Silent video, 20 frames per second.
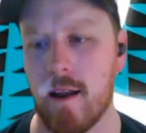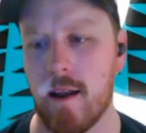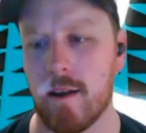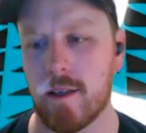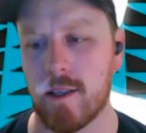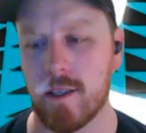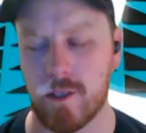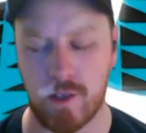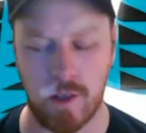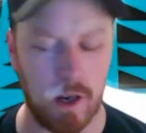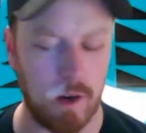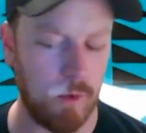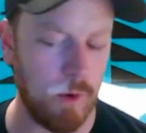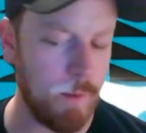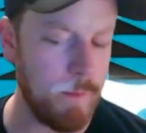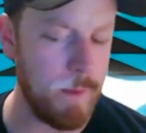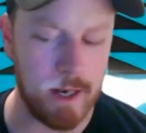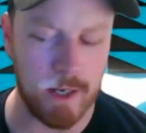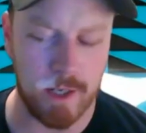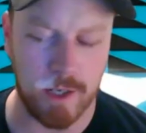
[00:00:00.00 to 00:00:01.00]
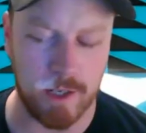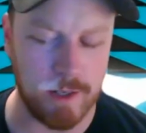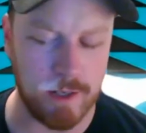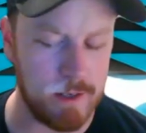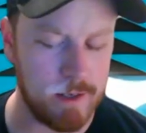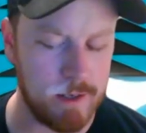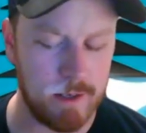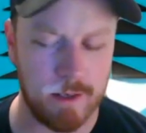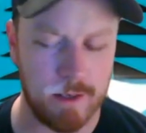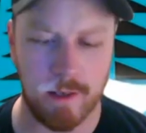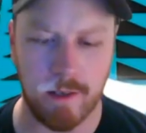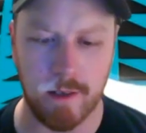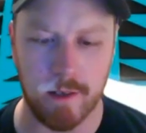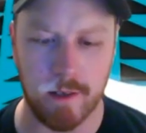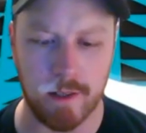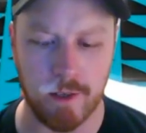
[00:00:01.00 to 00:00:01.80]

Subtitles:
Because, like we mentioned, the